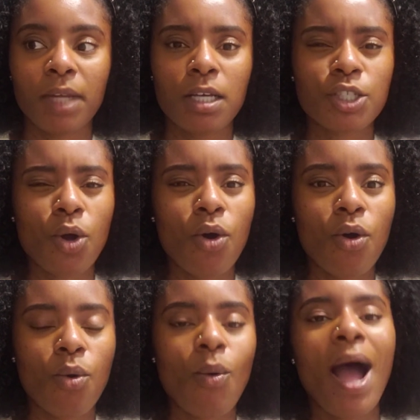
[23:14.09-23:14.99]

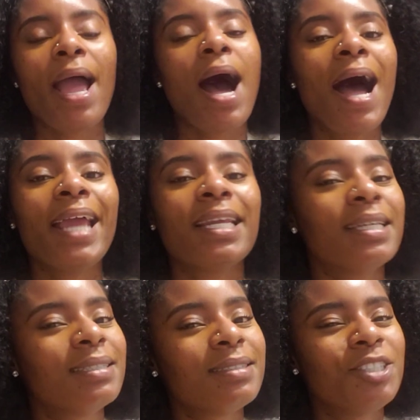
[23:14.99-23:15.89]
So why hide
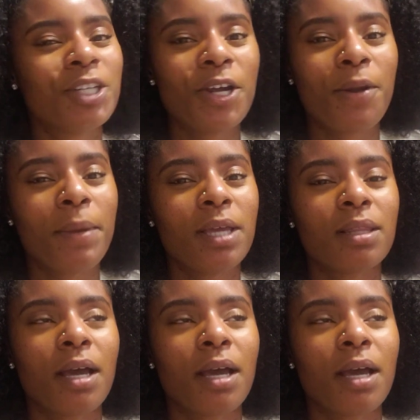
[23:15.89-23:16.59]
it? You know what I mean?